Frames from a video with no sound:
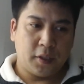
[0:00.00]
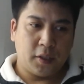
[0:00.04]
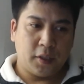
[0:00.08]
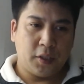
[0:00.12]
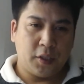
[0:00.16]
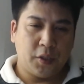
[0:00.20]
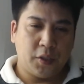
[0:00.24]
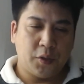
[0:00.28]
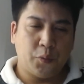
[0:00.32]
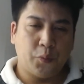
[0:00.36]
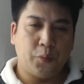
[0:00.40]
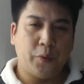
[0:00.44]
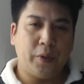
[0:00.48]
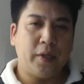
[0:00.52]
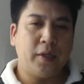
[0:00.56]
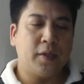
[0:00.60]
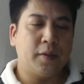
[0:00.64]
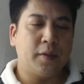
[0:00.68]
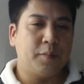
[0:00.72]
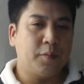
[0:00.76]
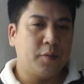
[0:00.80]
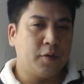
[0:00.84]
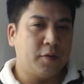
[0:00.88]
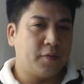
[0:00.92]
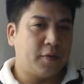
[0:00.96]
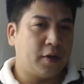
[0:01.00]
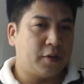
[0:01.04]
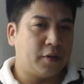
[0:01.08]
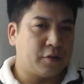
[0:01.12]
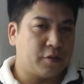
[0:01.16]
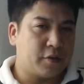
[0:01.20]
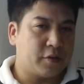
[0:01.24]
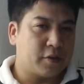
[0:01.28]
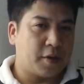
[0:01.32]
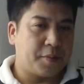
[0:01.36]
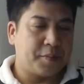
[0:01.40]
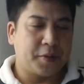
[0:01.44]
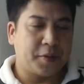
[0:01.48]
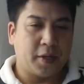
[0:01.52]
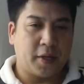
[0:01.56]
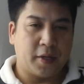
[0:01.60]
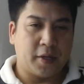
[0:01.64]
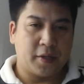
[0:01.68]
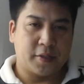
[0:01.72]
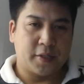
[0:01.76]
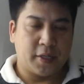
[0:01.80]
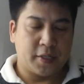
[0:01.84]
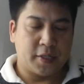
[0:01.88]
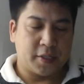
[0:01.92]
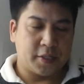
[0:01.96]
you will move on to something
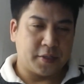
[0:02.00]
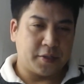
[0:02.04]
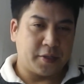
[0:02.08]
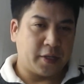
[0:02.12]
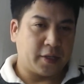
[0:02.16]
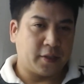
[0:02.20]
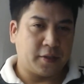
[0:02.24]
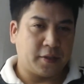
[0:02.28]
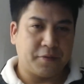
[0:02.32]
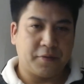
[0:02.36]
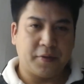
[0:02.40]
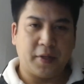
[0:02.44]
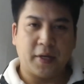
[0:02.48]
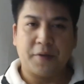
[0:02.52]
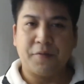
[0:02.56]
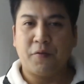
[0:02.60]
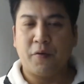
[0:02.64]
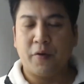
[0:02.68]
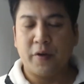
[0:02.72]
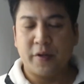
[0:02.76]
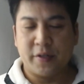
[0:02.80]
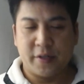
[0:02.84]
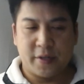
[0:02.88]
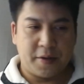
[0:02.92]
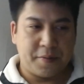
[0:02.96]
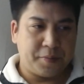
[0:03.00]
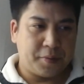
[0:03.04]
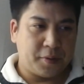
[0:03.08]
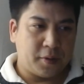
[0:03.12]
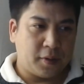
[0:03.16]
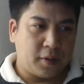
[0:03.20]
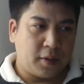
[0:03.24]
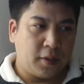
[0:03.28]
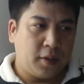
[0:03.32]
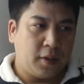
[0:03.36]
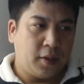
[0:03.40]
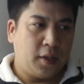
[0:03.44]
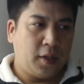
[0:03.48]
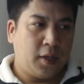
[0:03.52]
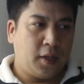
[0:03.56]
else that's addictive. Like for example,